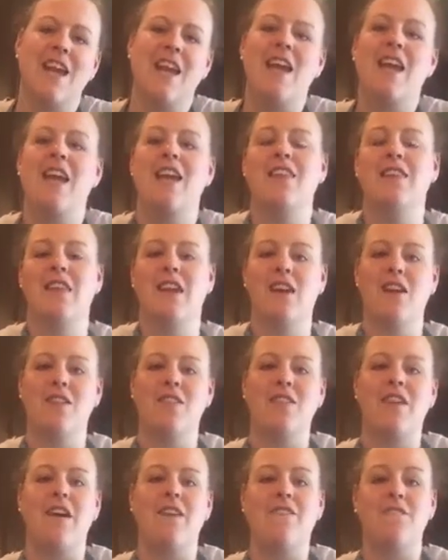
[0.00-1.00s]
in there
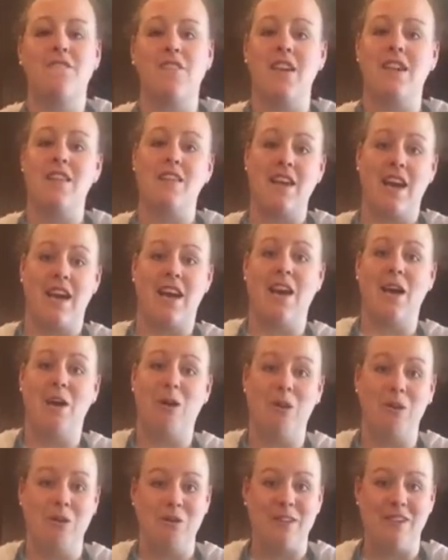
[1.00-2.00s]
that fit that
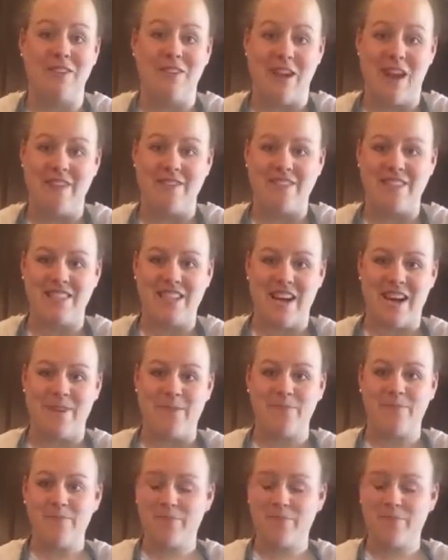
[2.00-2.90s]
healthy lifestyle.